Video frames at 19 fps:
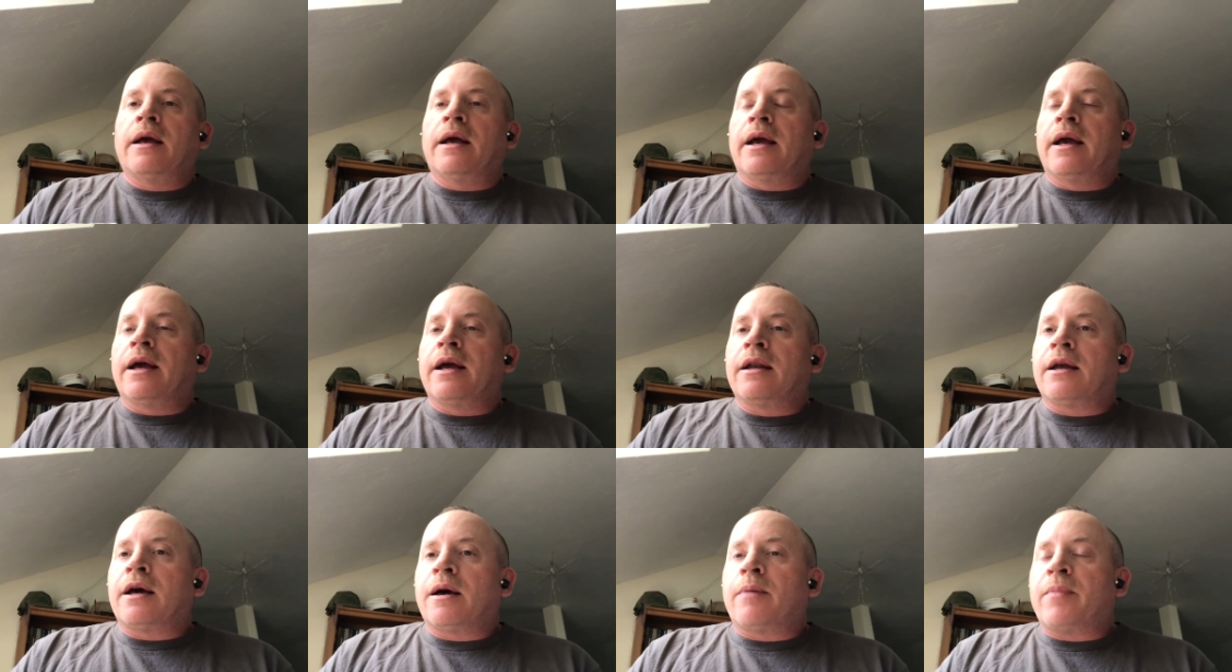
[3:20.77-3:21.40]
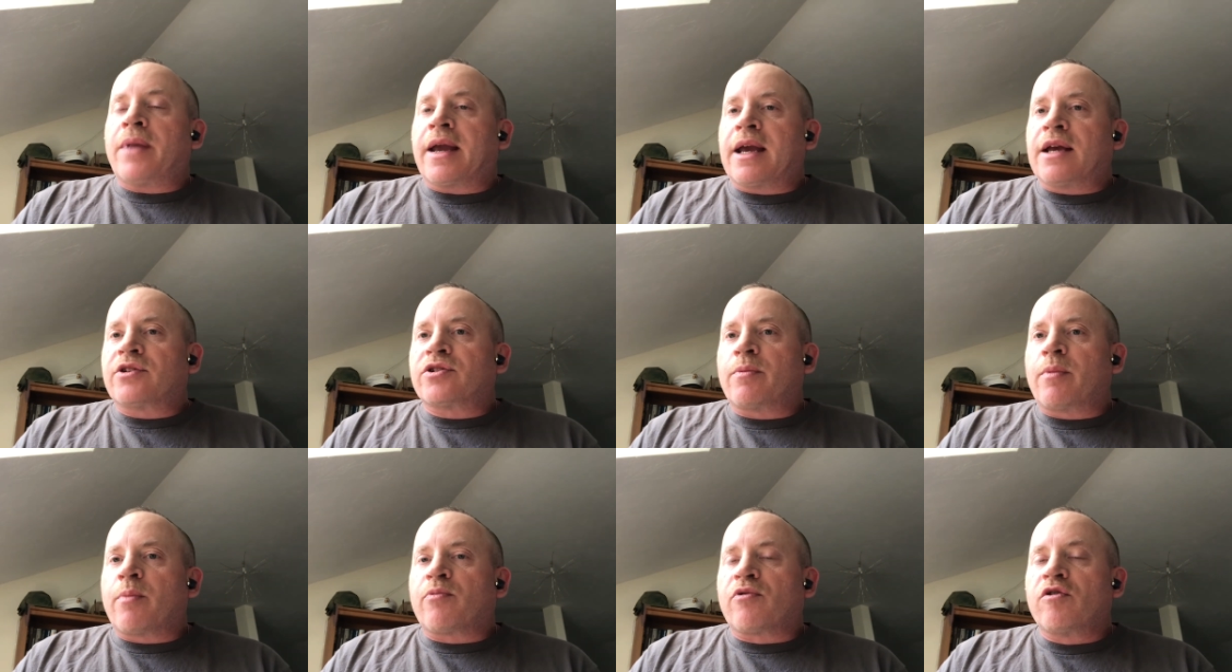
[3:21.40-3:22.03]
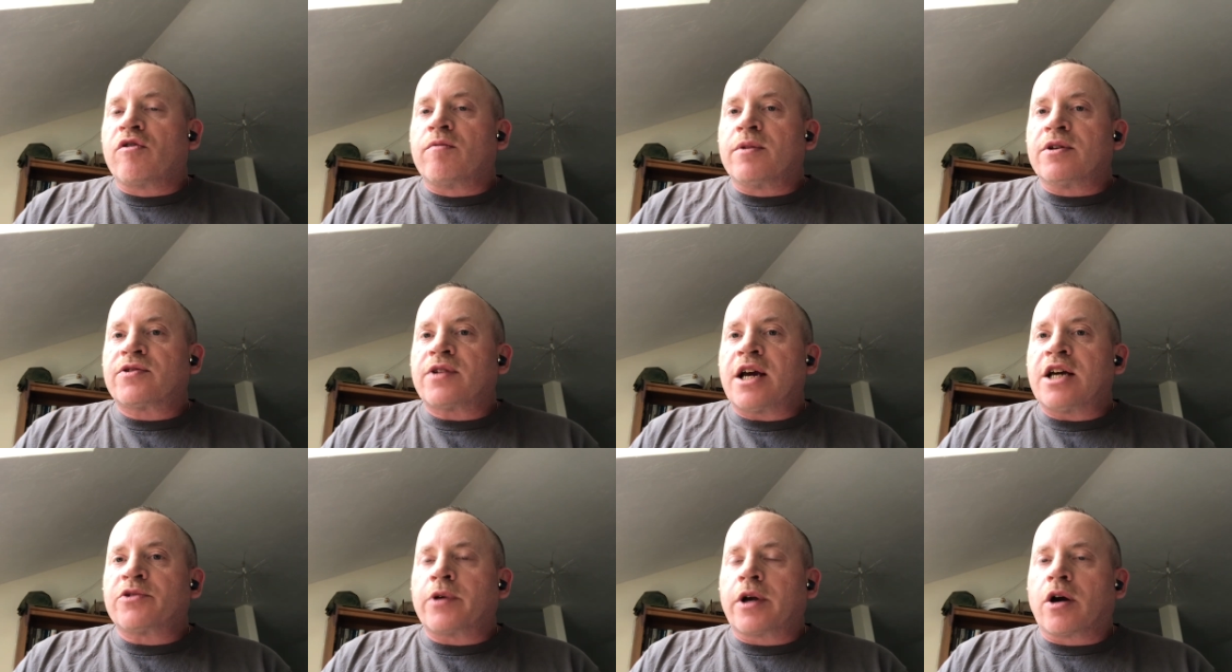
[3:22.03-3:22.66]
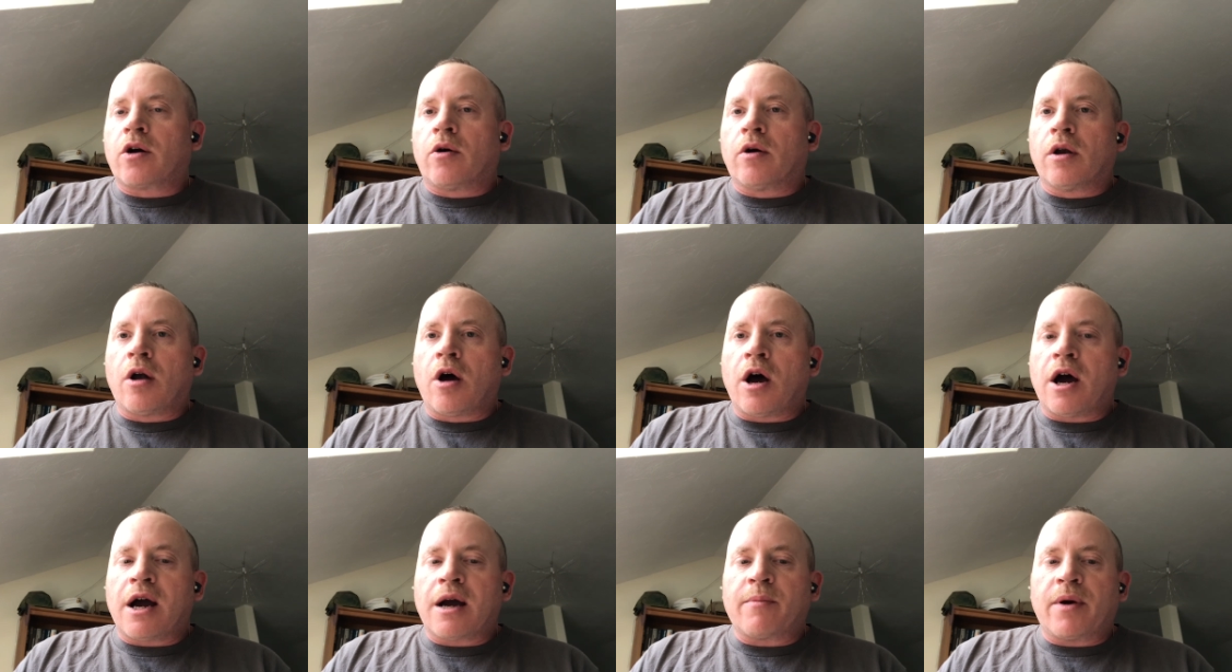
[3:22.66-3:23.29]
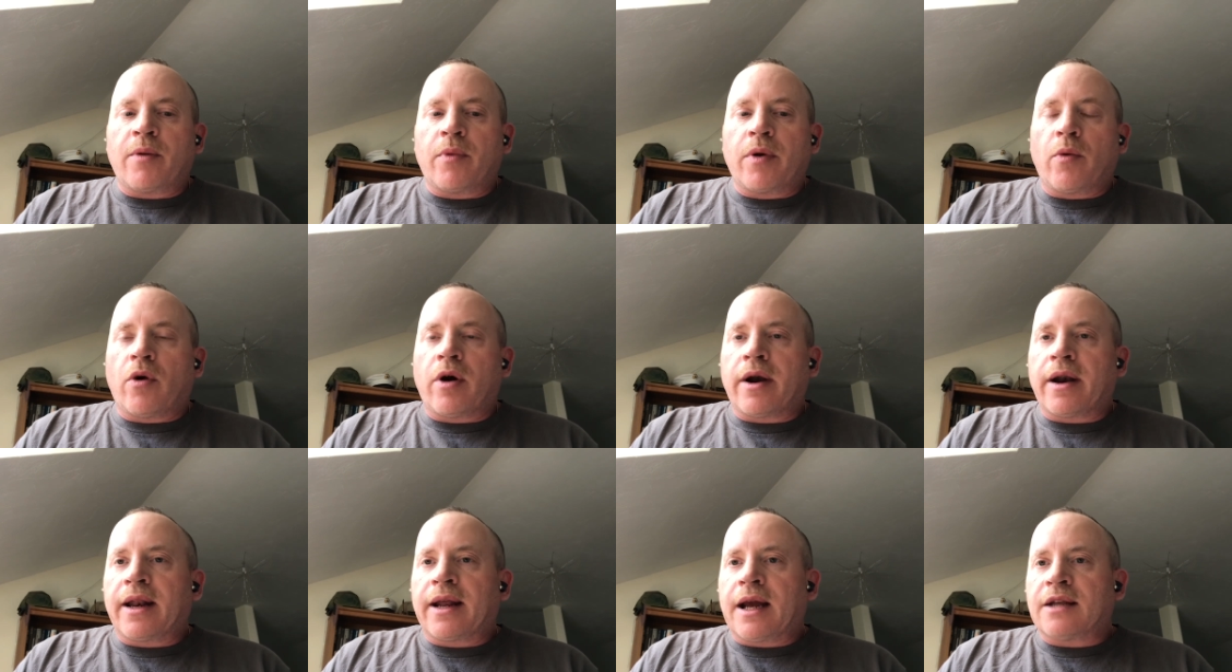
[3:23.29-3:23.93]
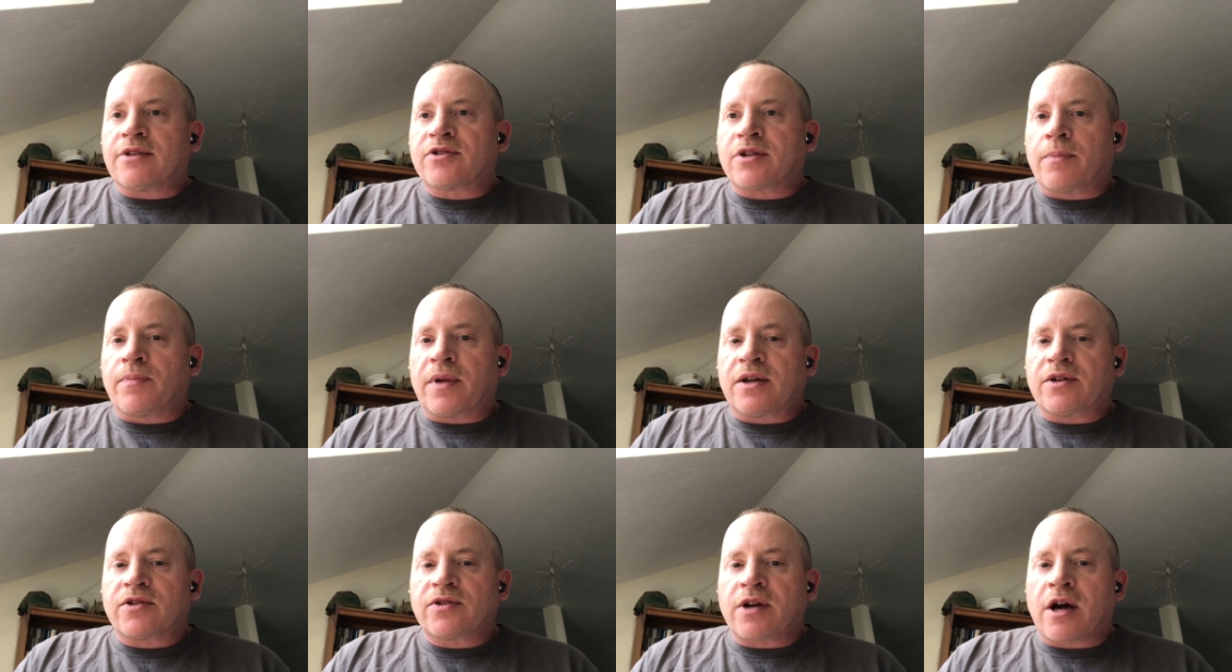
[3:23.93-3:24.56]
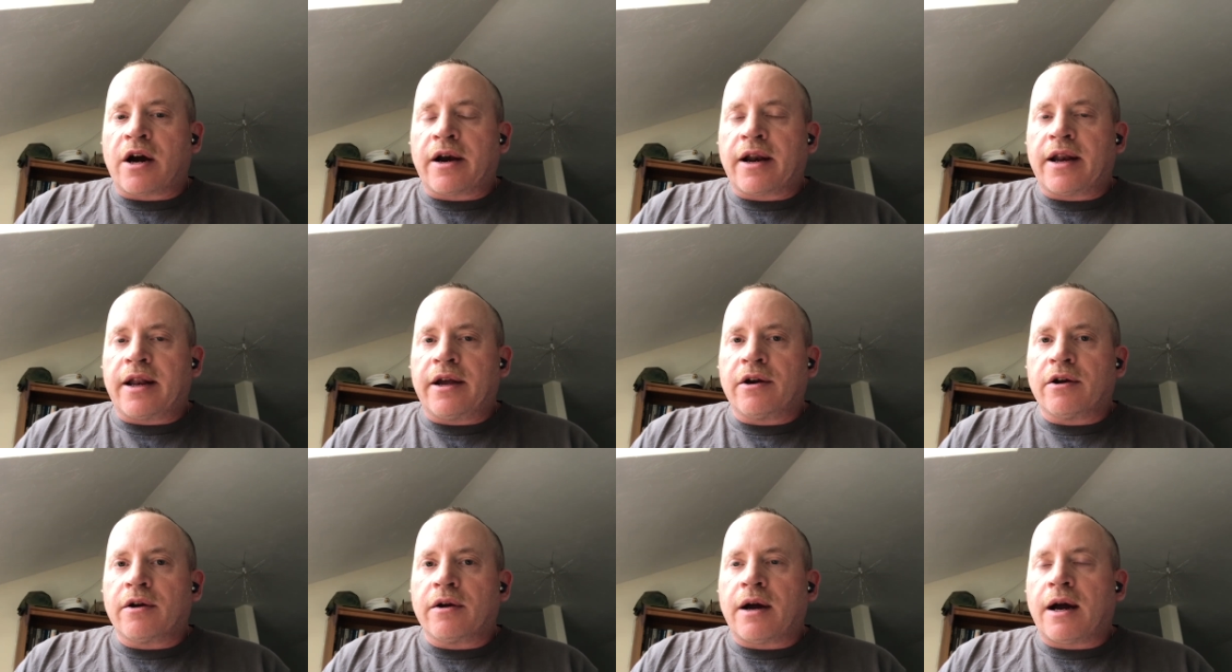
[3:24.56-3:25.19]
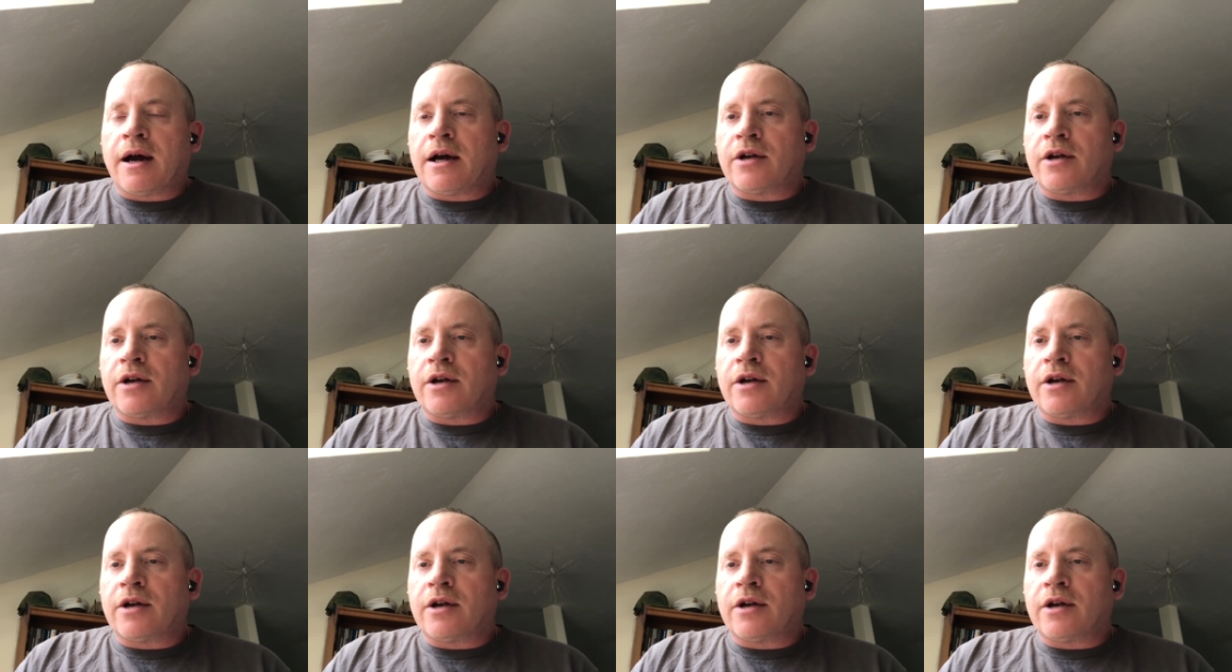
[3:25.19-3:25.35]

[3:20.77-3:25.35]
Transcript: and making some improvements as we go along, but we wanted to get something started here,